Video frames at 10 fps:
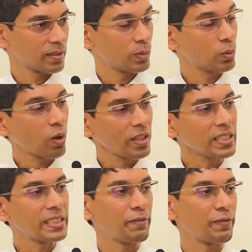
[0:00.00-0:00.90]
But what is
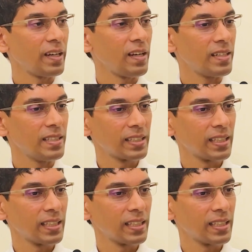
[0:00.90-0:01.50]
different is